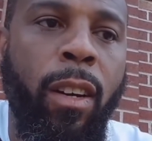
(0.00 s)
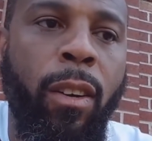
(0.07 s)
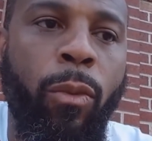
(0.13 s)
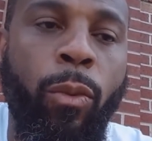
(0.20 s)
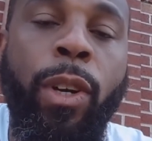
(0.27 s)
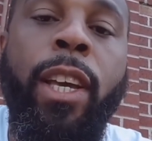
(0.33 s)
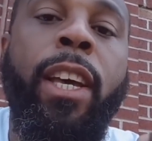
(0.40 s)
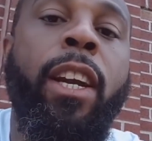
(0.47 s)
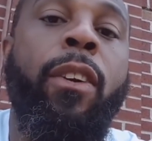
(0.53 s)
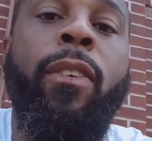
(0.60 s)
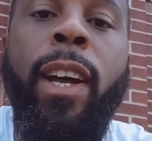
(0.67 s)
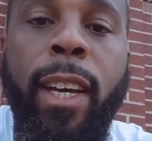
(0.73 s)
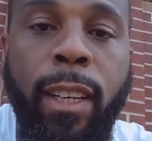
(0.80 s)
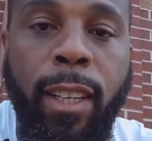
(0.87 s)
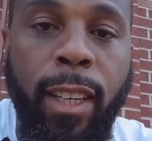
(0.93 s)

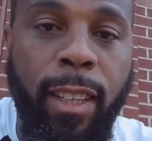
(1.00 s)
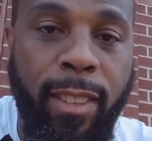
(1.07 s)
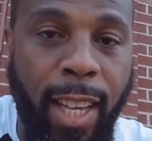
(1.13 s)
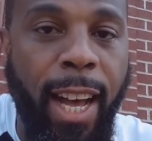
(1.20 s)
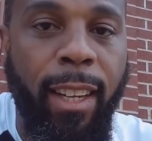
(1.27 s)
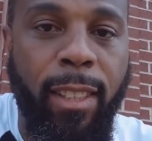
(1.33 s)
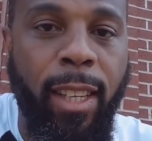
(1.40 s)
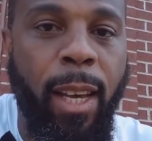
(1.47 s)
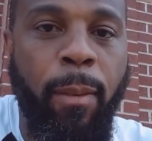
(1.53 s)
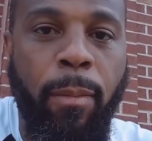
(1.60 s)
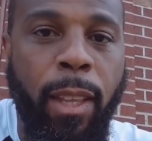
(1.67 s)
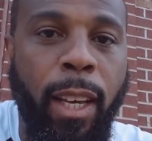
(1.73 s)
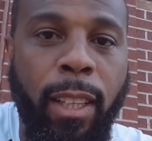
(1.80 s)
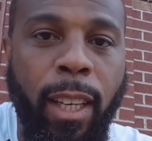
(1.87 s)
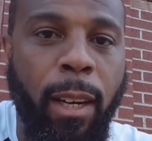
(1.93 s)
reiterate the exact same
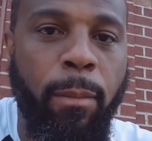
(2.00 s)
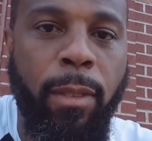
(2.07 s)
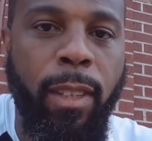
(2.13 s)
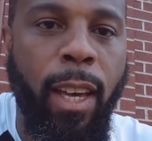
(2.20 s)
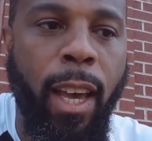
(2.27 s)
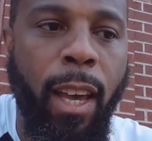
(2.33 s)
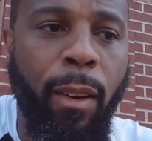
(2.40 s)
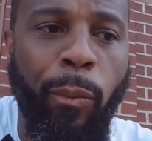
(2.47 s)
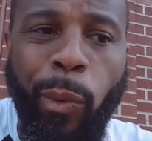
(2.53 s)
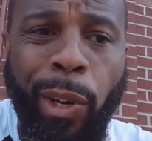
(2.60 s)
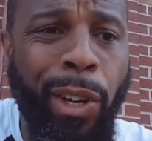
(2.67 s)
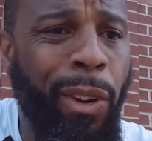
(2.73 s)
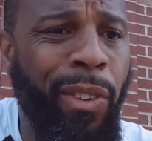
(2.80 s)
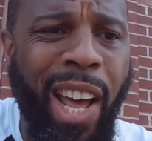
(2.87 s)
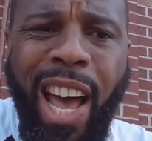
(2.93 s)
thing that I'm saying.
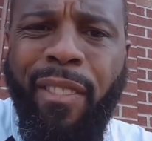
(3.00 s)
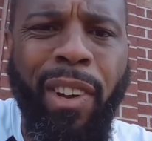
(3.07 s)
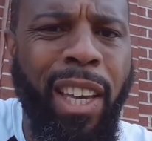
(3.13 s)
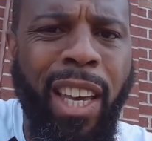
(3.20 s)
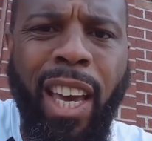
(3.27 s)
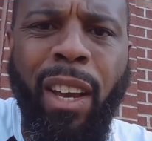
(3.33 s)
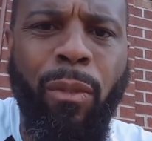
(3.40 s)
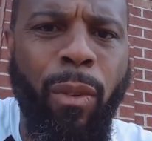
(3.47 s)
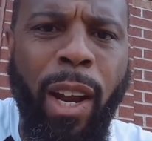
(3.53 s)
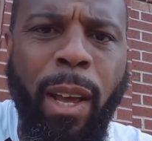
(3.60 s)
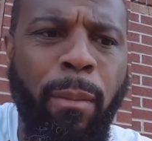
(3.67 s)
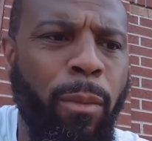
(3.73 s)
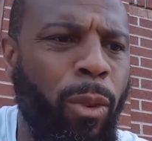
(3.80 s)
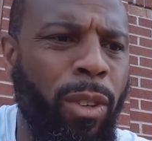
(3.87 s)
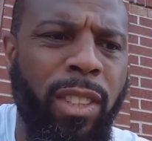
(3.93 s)
We don't advocate
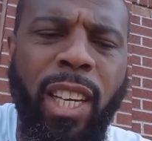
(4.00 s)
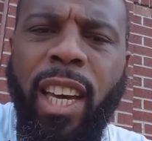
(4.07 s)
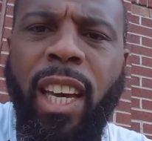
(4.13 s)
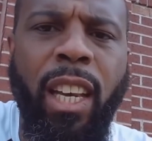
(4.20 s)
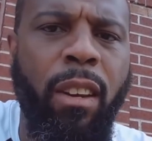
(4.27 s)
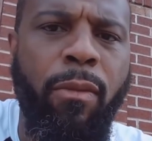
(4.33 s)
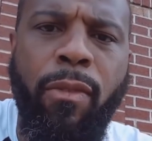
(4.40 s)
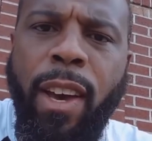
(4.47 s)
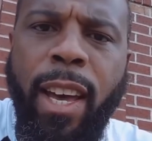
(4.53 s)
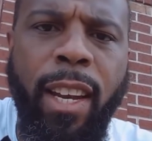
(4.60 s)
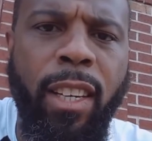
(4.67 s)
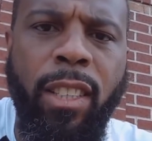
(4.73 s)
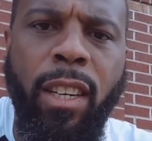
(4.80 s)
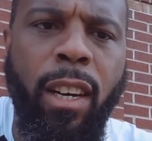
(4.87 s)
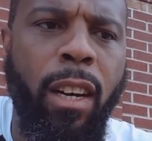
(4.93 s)
rape or taking
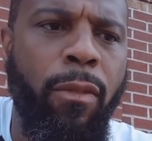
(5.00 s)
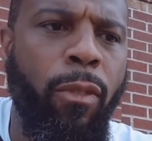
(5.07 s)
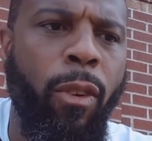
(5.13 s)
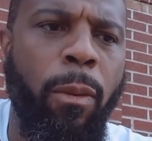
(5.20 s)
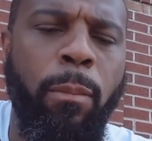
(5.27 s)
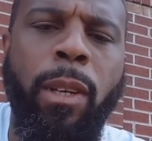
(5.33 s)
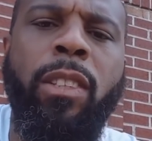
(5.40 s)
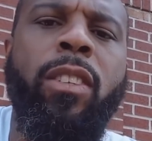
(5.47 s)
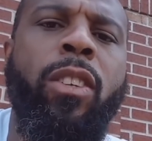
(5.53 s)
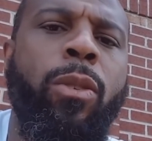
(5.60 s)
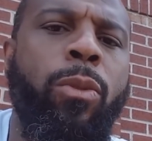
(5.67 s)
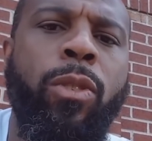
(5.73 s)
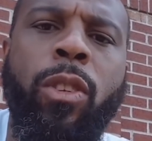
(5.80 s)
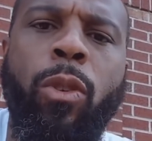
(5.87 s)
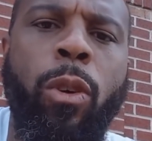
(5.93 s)
advantage of or
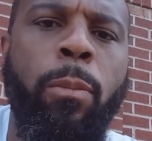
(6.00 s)
misusing or